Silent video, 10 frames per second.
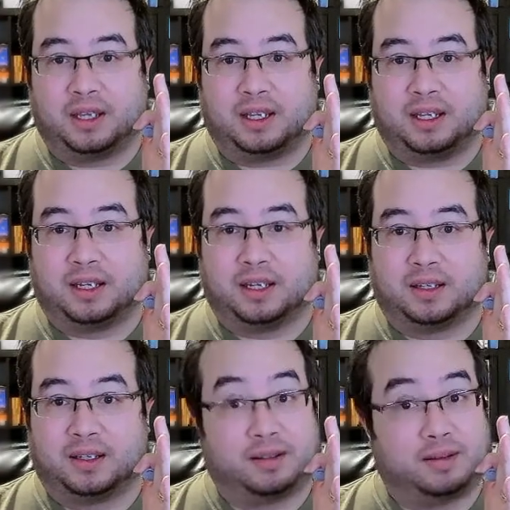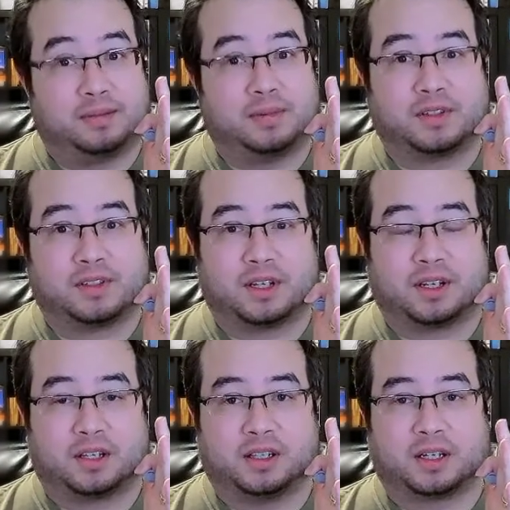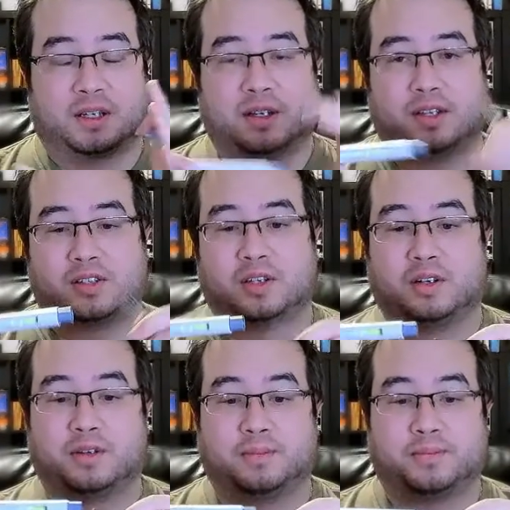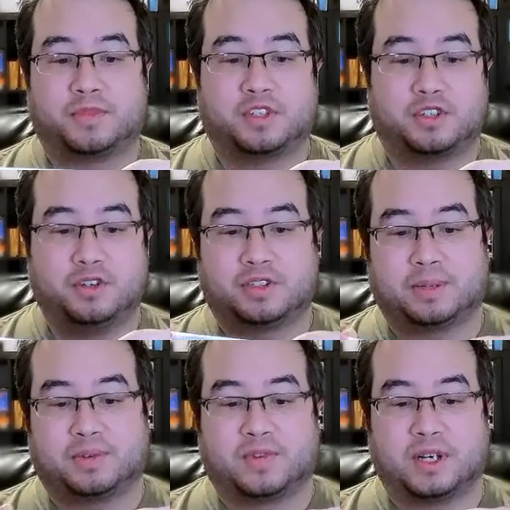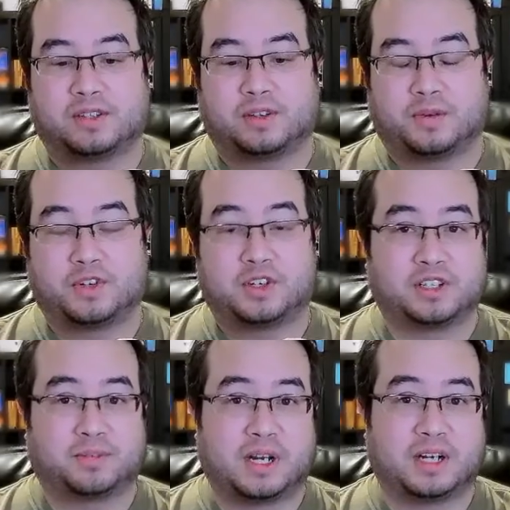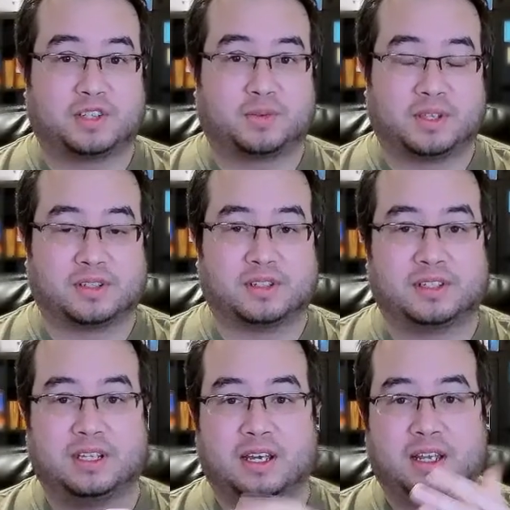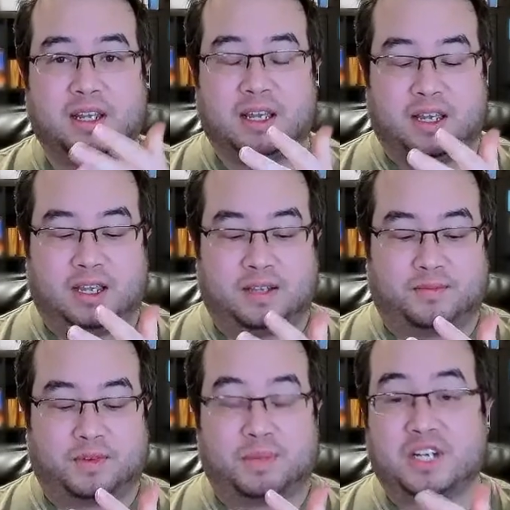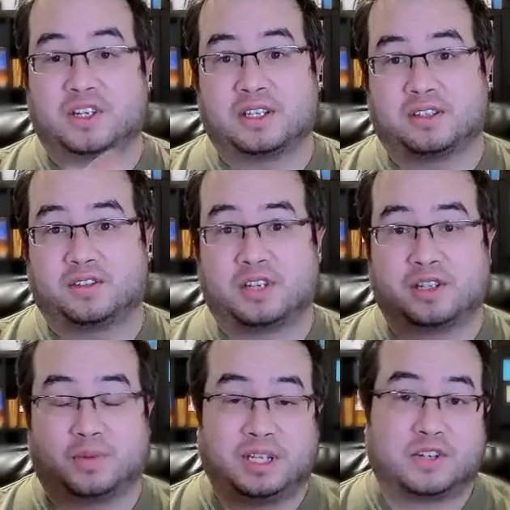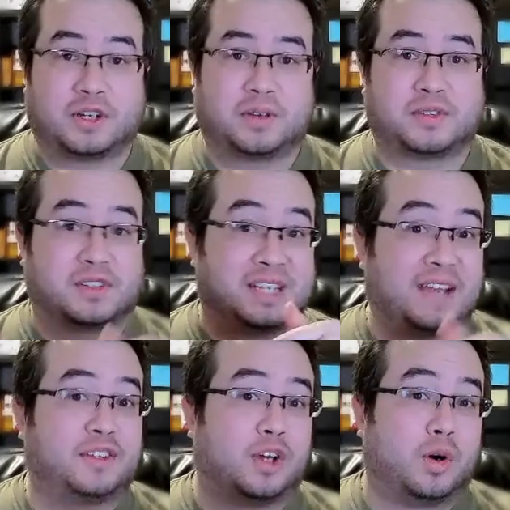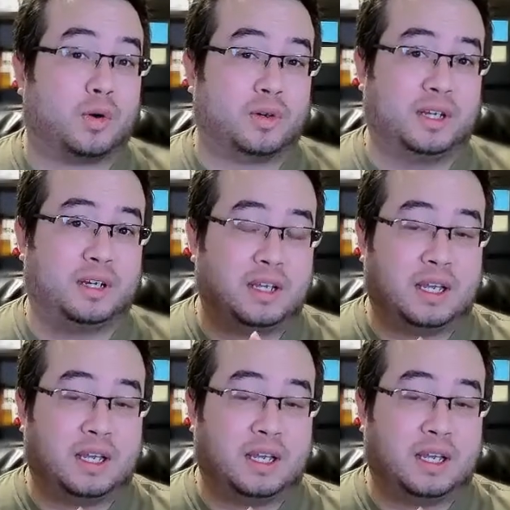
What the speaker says: And there's a second click. So it's a two-step device. So I want you guys to practice with this and see that. And what a patient has to understand is when they inject themselves, they have to hold it